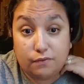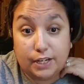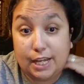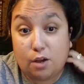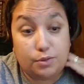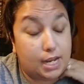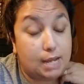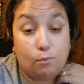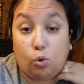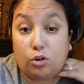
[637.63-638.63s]
videos
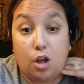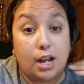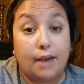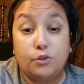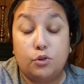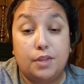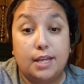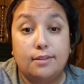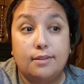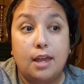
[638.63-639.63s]
anymore. Not after
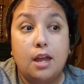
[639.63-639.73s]
this.